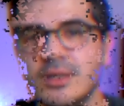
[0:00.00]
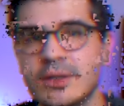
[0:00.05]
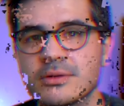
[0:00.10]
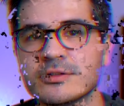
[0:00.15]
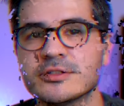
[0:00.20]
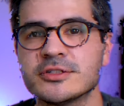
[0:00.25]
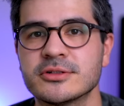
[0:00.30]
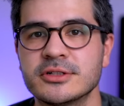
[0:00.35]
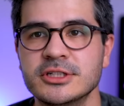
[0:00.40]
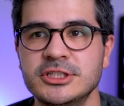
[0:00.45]
Long
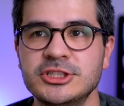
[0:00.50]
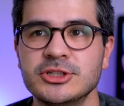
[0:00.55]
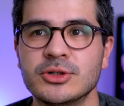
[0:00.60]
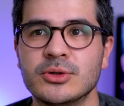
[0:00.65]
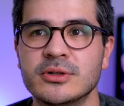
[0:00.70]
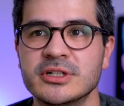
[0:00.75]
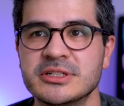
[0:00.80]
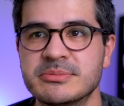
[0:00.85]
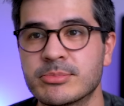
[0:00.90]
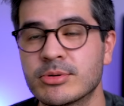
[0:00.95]
story
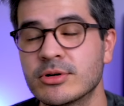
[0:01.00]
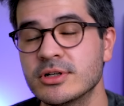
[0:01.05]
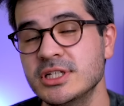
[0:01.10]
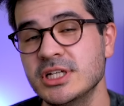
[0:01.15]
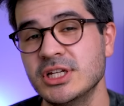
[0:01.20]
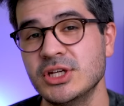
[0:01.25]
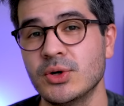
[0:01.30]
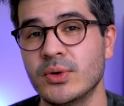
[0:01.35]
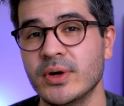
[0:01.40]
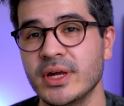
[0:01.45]
short, it's pretty
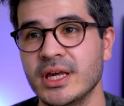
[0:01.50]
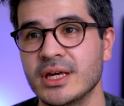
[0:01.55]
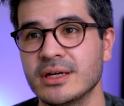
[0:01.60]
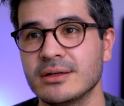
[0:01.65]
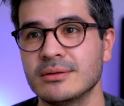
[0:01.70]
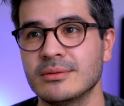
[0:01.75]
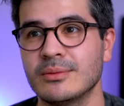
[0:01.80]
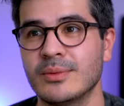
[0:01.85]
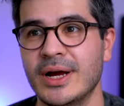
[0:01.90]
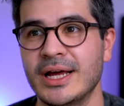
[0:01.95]

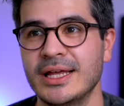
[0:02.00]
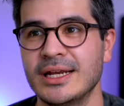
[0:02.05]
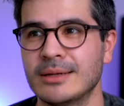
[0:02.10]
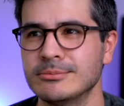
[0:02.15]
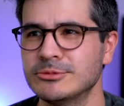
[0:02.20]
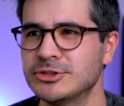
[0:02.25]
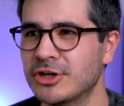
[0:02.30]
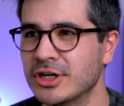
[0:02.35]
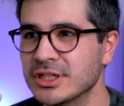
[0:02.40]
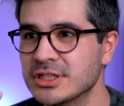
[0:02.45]
annoying when
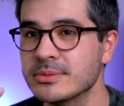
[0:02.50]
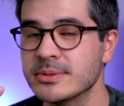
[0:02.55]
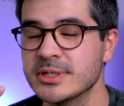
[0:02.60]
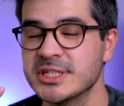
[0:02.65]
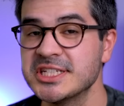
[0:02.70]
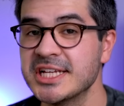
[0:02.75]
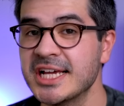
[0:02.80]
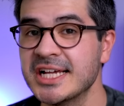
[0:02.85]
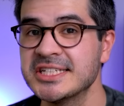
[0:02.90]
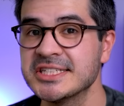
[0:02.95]
I'm trying to
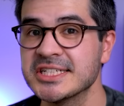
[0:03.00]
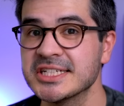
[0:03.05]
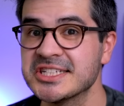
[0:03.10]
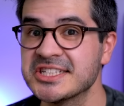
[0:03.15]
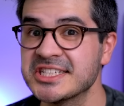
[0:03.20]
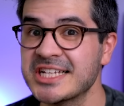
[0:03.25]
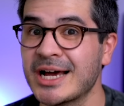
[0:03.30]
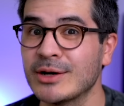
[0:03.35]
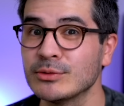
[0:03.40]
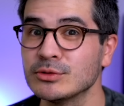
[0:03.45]
assess
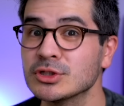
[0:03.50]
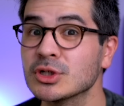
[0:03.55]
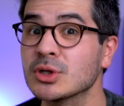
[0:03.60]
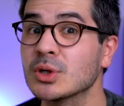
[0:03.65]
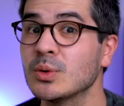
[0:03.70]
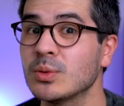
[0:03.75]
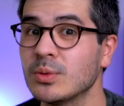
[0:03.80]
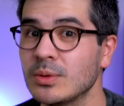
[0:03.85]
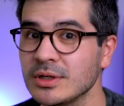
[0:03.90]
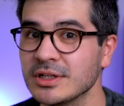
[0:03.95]
sound
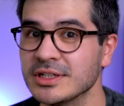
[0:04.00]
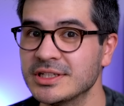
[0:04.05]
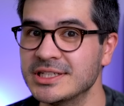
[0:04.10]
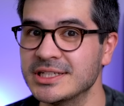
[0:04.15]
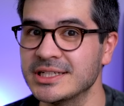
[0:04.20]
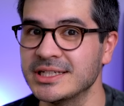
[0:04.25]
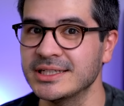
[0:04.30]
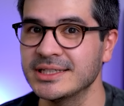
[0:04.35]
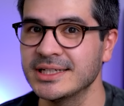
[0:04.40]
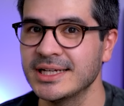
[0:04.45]

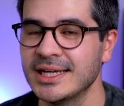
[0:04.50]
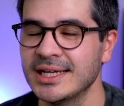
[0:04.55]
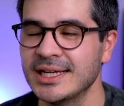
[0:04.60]
quality.